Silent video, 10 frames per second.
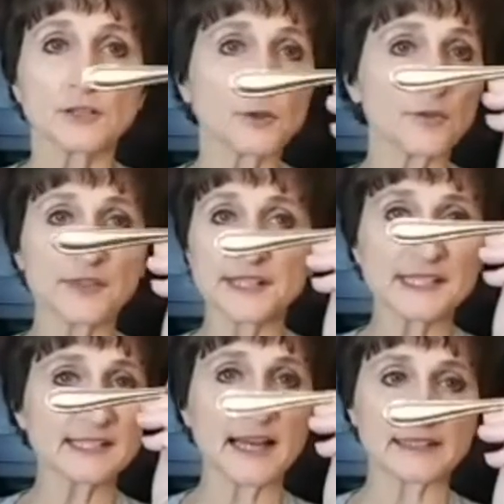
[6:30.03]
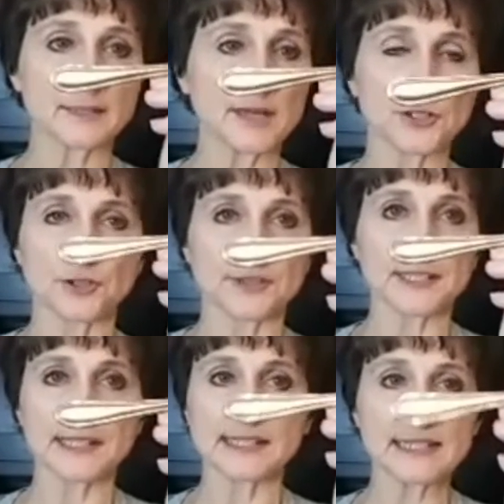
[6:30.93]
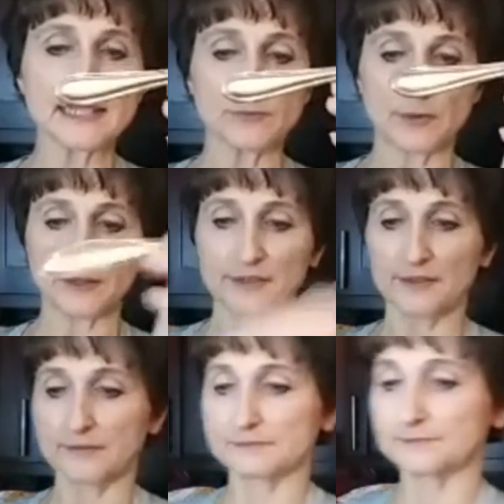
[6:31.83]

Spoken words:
So this is not to measure. This is to eat with.